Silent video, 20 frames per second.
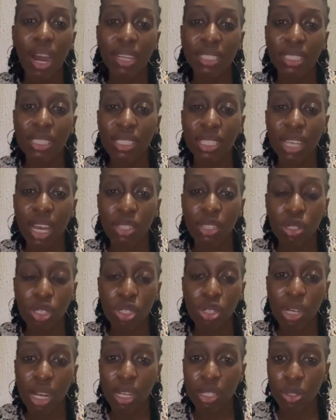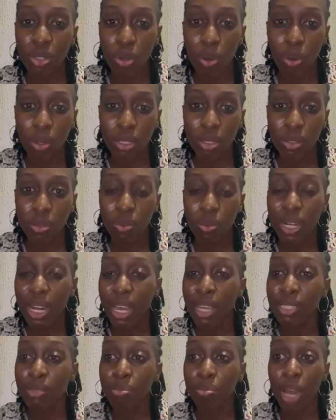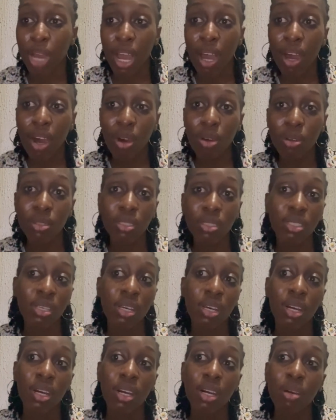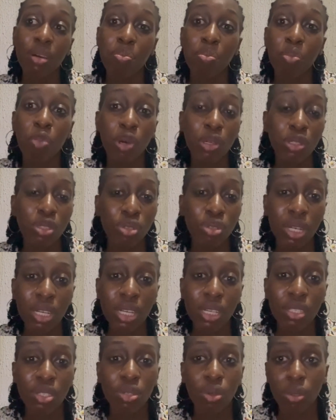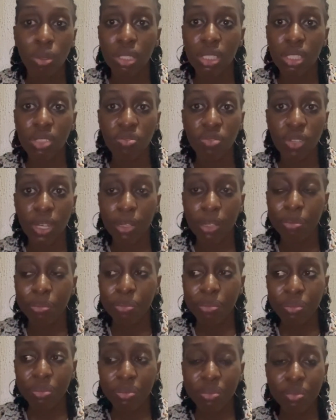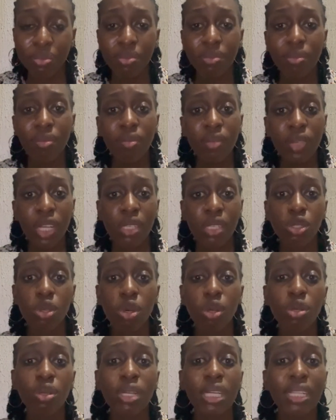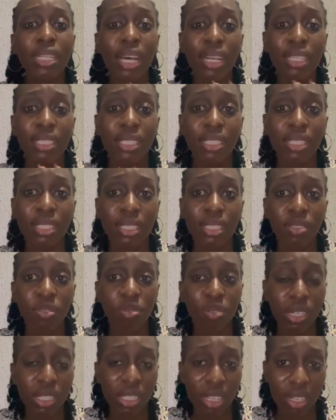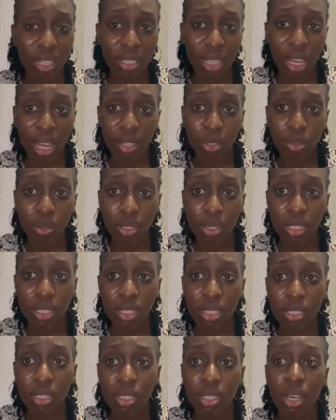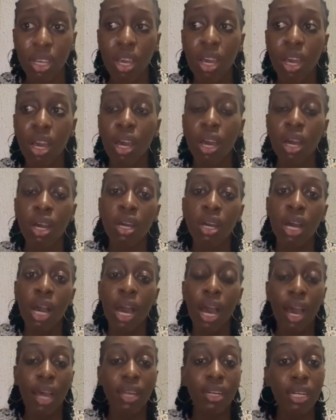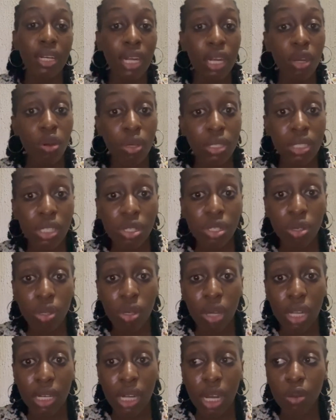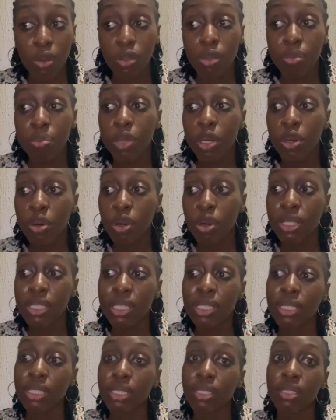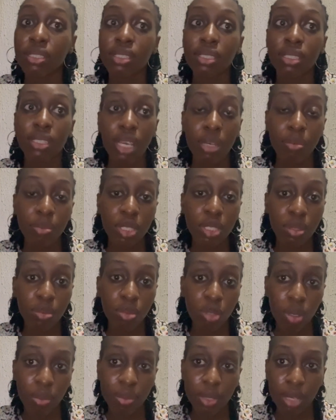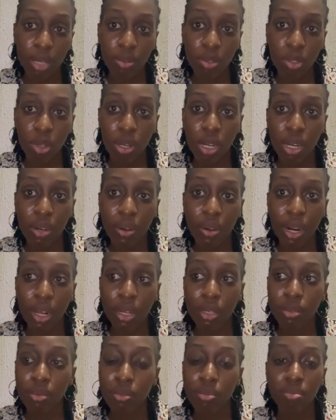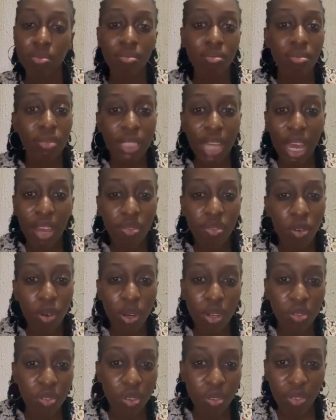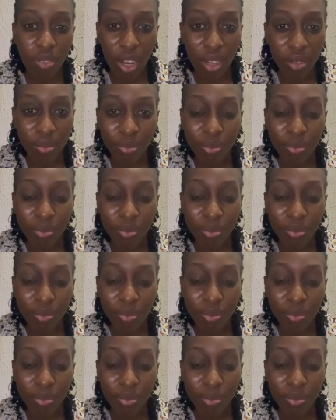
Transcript: dehydration has gone, whether it's mild, moderate, or severe. So looking at the differential diagnosis, another condition that could mirror the same symptoms as cholera, typhoid fever,